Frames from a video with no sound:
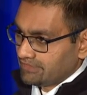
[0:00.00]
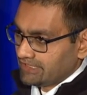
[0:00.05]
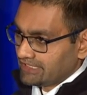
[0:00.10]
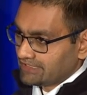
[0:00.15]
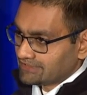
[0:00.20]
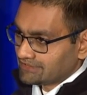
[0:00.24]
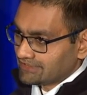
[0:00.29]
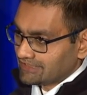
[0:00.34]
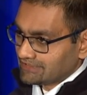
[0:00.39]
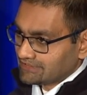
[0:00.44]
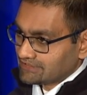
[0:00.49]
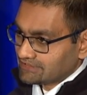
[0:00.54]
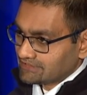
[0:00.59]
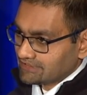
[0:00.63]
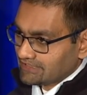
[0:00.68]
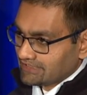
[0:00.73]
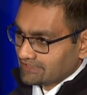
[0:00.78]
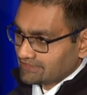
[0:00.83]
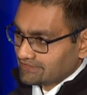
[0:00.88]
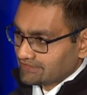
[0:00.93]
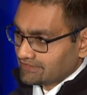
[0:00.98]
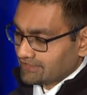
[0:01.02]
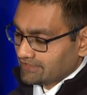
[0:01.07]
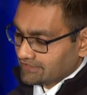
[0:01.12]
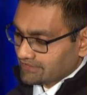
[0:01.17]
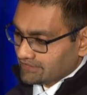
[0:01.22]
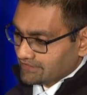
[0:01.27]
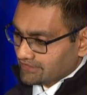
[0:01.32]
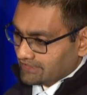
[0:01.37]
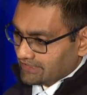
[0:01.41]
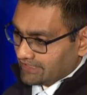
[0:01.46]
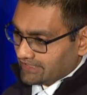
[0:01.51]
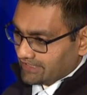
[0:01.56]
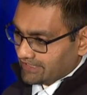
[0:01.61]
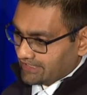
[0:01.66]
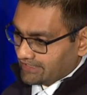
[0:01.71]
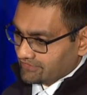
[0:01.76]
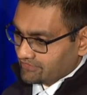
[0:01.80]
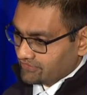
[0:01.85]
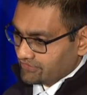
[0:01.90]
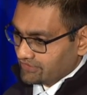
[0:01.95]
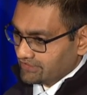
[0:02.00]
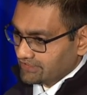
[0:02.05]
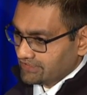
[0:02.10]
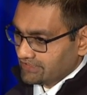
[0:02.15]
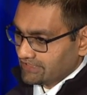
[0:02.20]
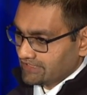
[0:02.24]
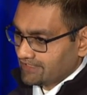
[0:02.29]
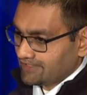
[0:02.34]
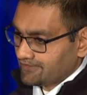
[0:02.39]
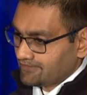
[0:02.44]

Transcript: and really